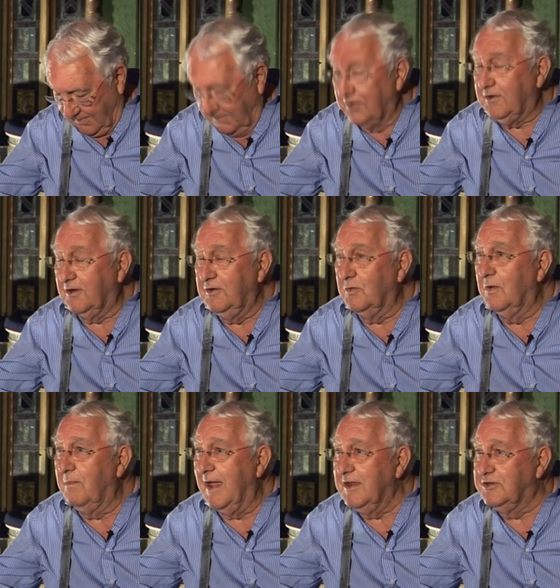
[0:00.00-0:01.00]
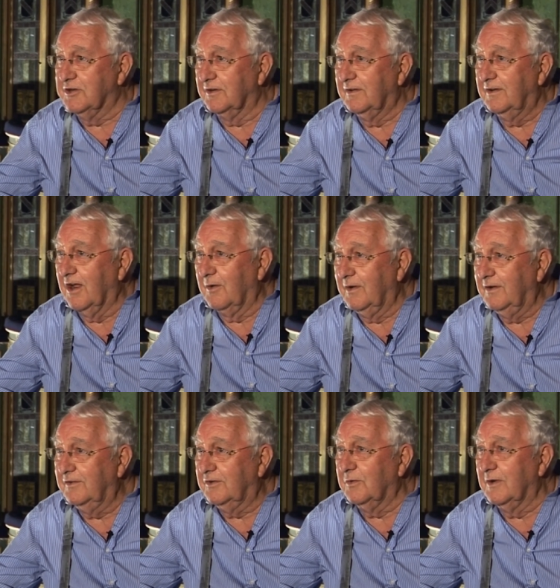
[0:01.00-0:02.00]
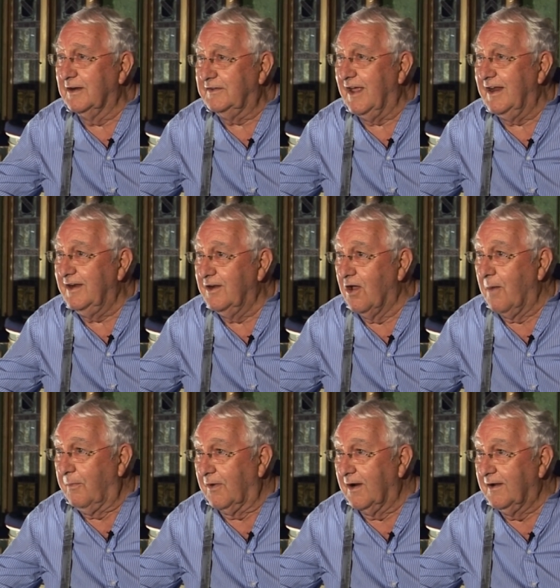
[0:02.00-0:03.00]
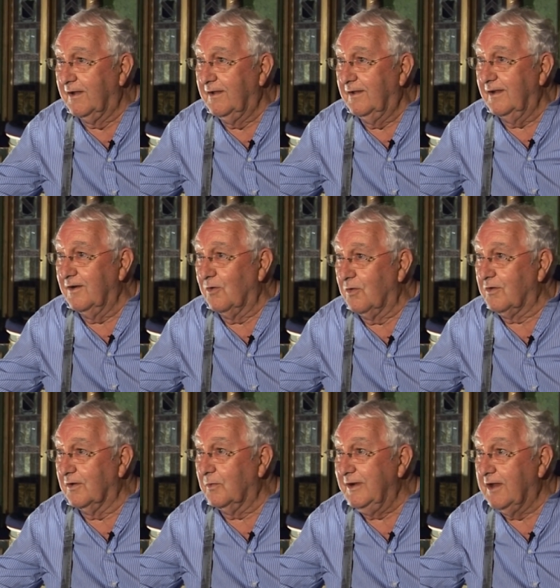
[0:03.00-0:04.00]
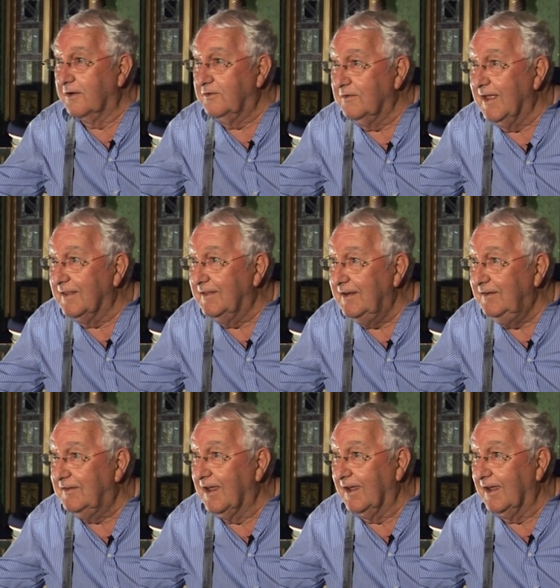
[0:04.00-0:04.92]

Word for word: know, you, can you imagine going to an Italian opera in Auckland? We don't do that these